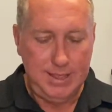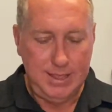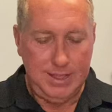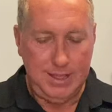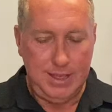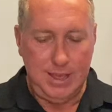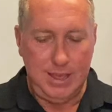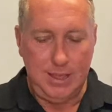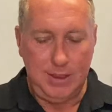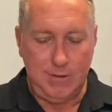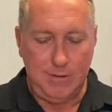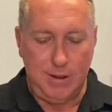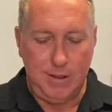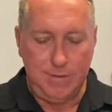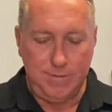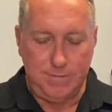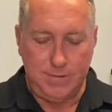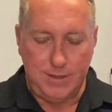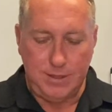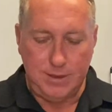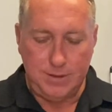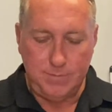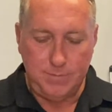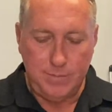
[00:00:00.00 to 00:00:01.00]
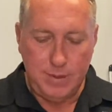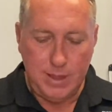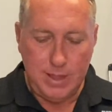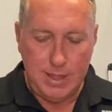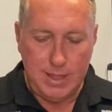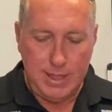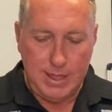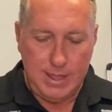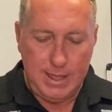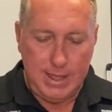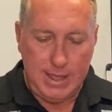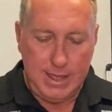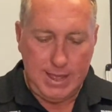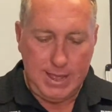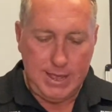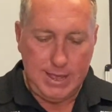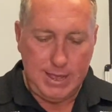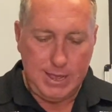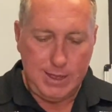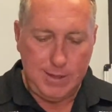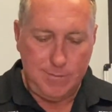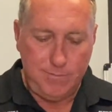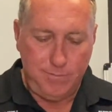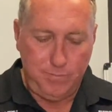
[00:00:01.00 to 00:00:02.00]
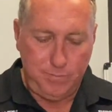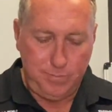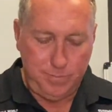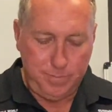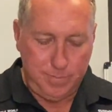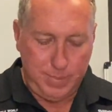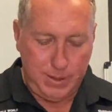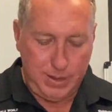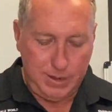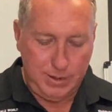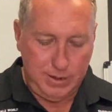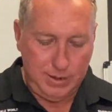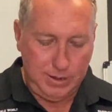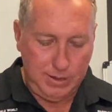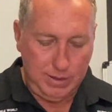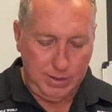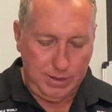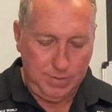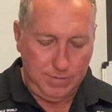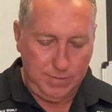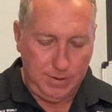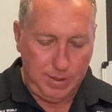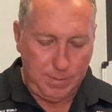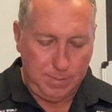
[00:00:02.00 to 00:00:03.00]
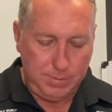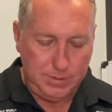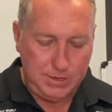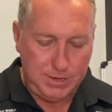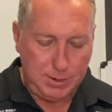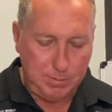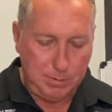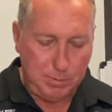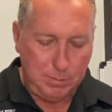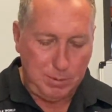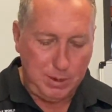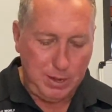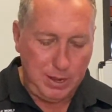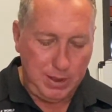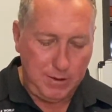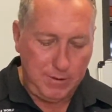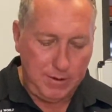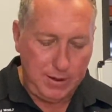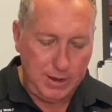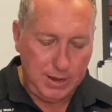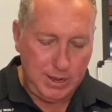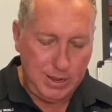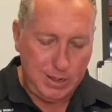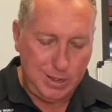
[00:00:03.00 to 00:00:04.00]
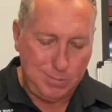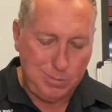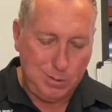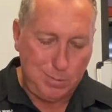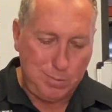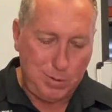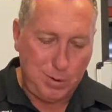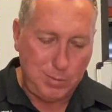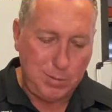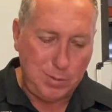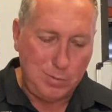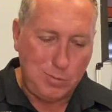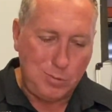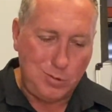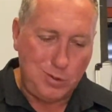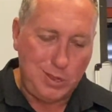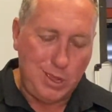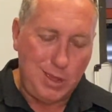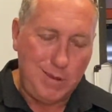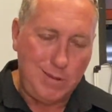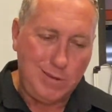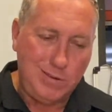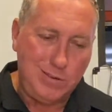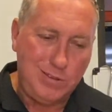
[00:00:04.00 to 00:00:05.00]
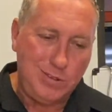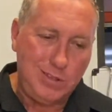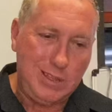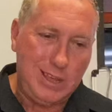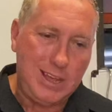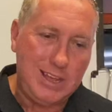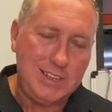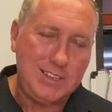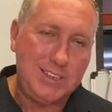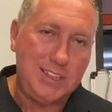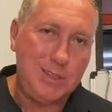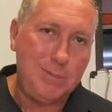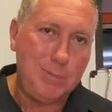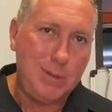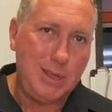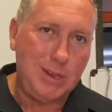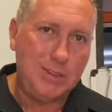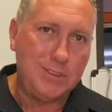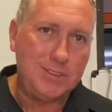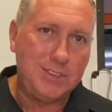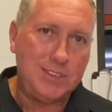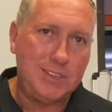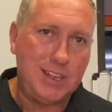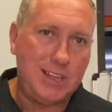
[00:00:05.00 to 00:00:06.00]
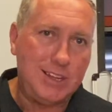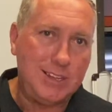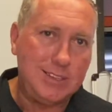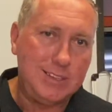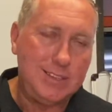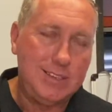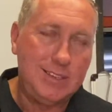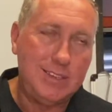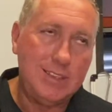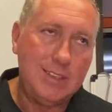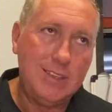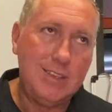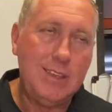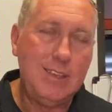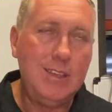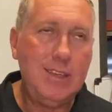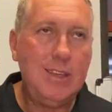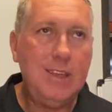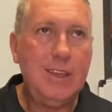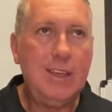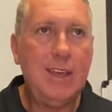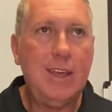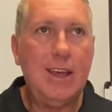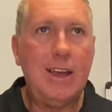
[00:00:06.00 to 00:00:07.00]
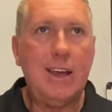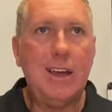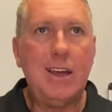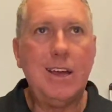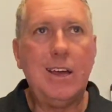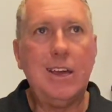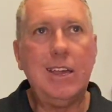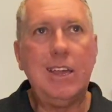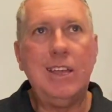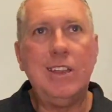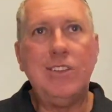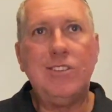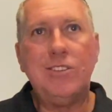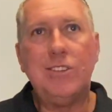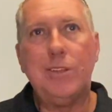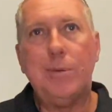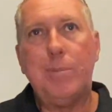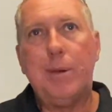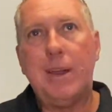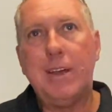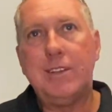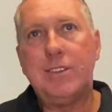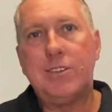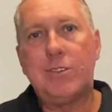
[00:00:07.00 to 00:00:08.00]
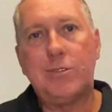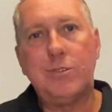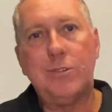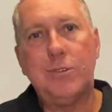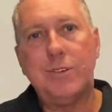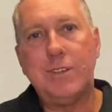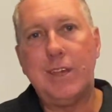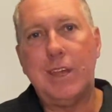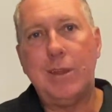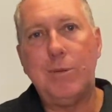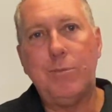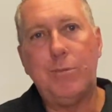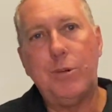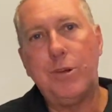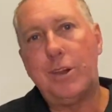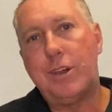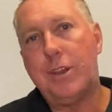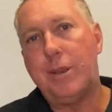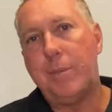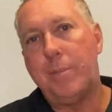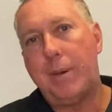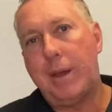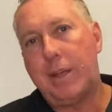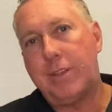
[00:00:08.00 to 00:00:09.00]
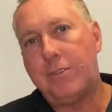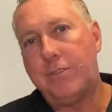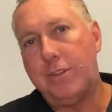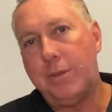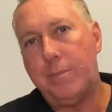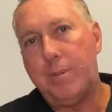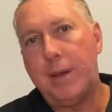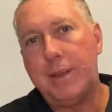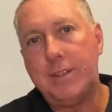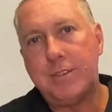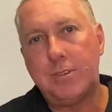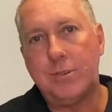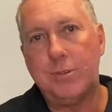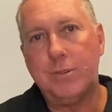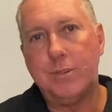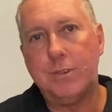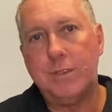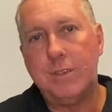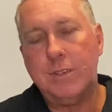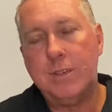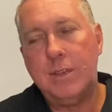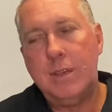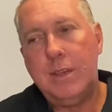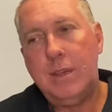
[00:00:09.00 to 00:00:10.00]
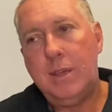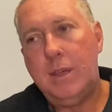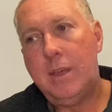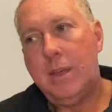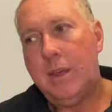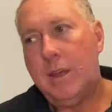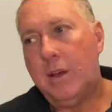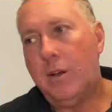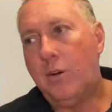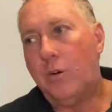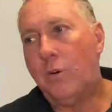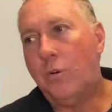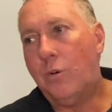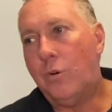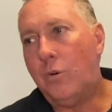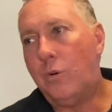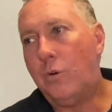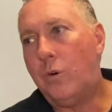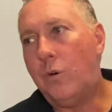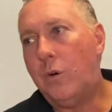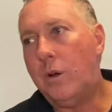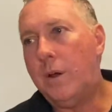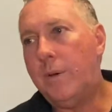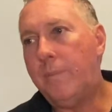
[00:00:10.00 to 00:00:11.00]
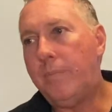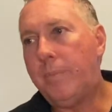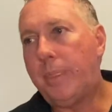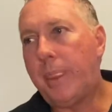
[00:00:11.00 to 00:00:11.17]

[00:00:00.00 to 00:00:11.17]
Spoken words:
and great fun. But if you're up at jumping pin area, I'd be probably more going to casting metal slugs into the bait schools and working it back through the bait schools, or